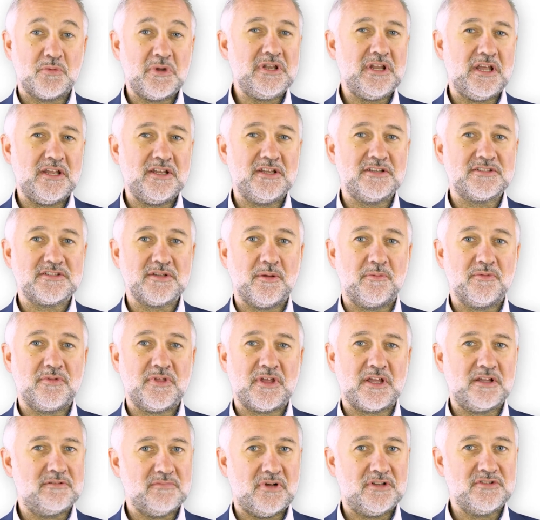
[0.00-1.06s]
we needed
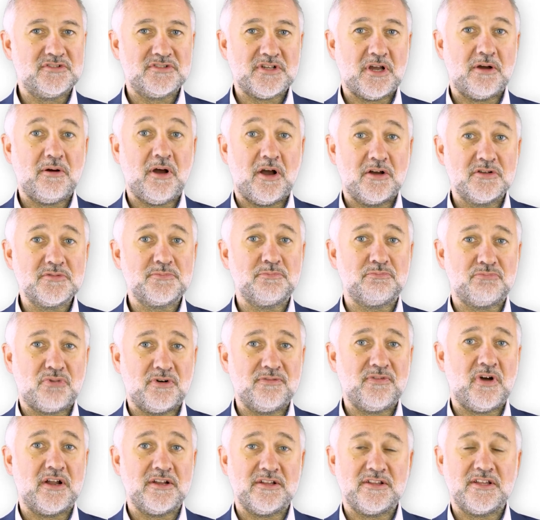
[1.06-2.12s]
something, and Zoho's
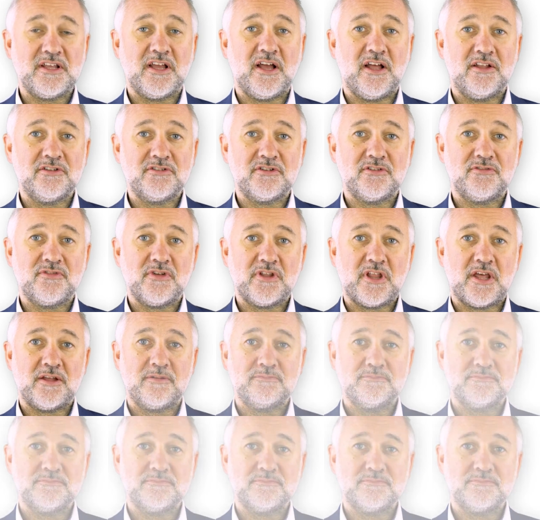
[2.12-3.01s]
provided the answer for that.